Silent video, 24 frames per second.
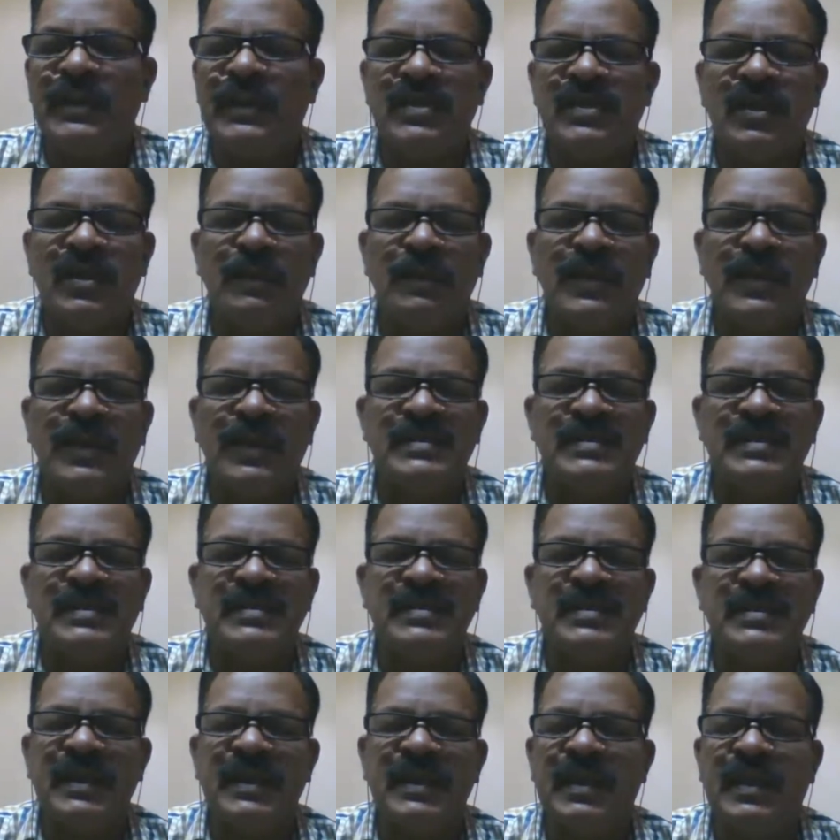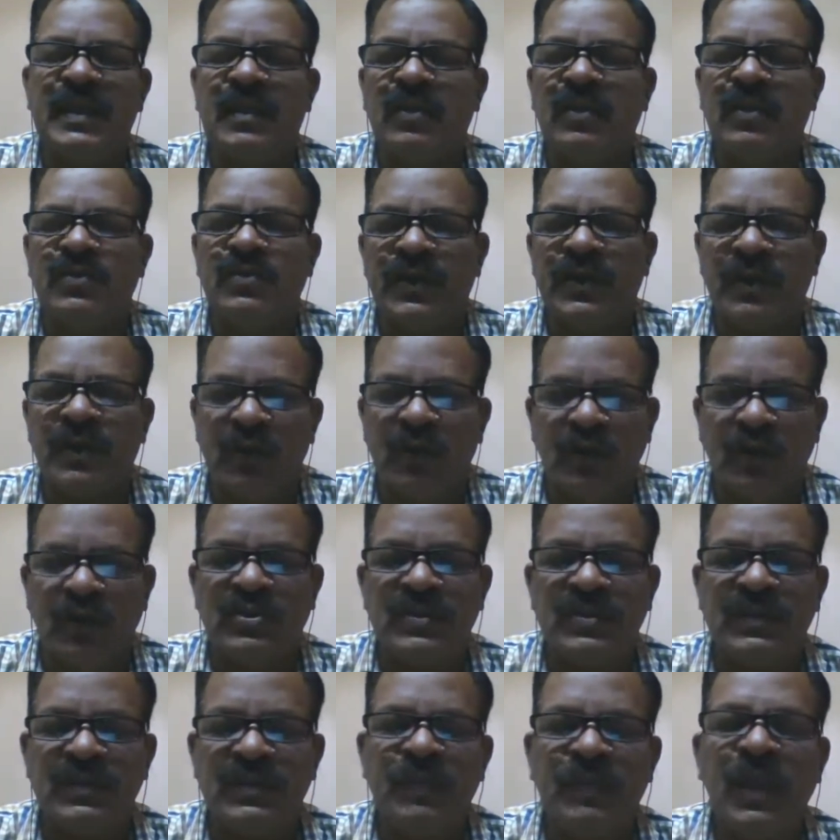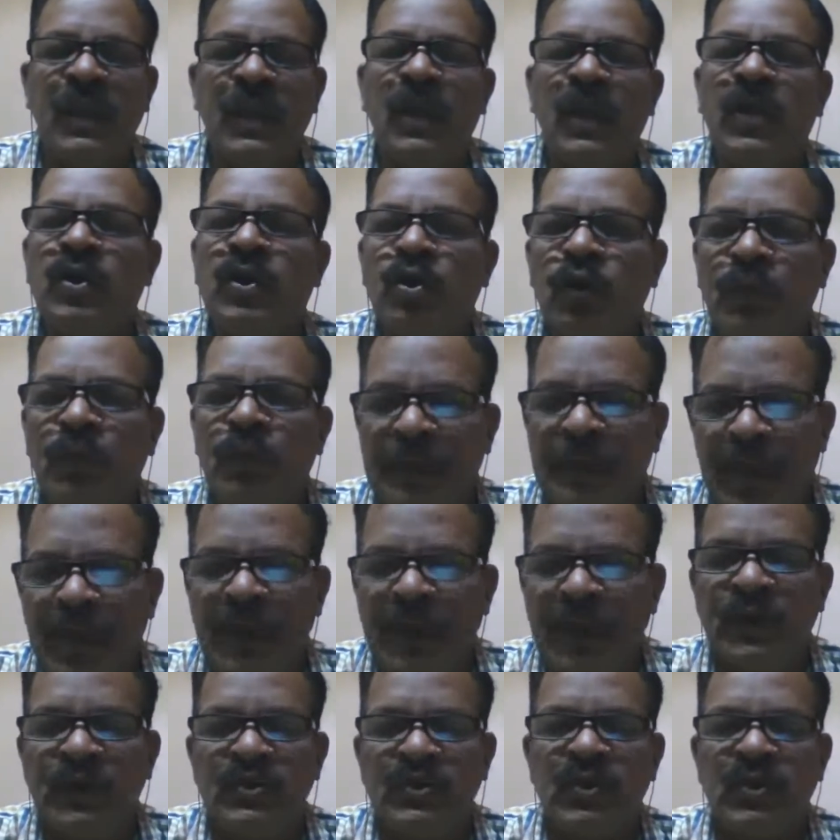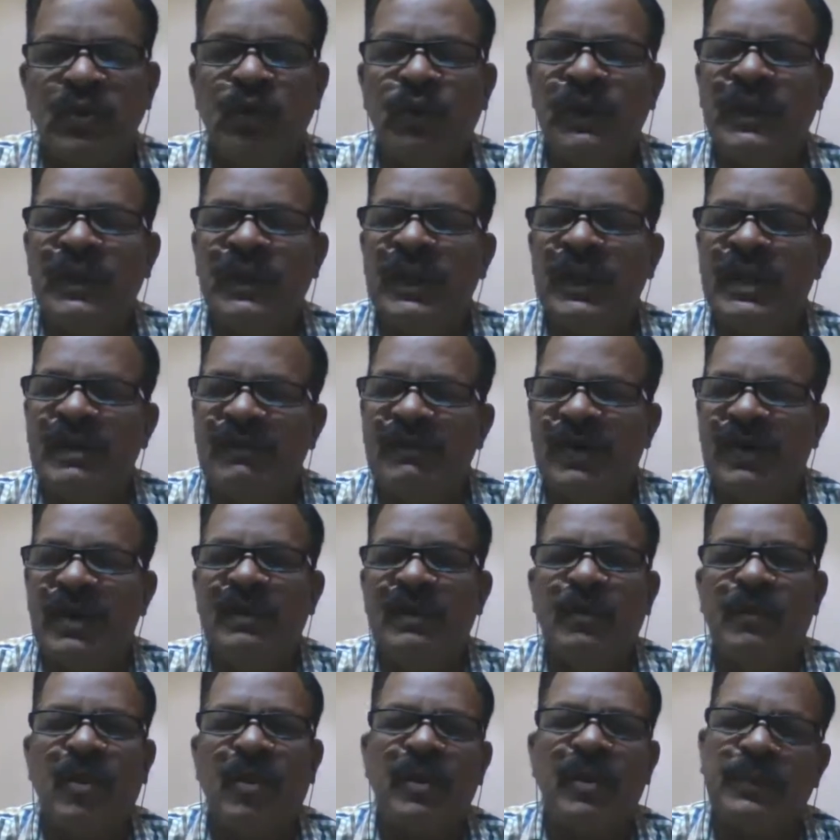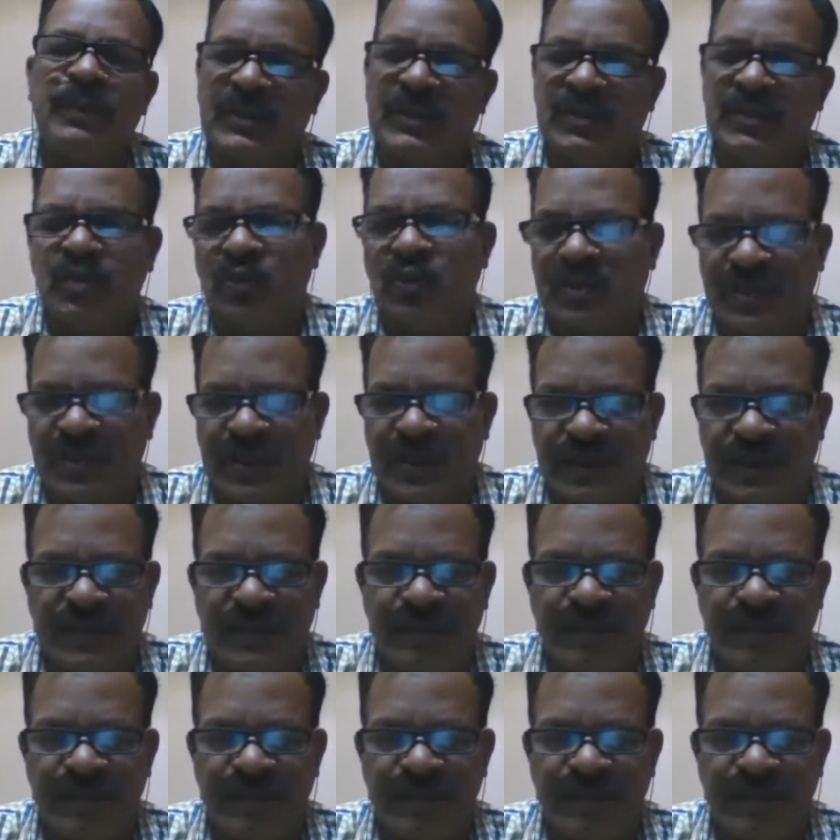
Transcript: of necessary and luxury goods to be produced with the given amount of resources.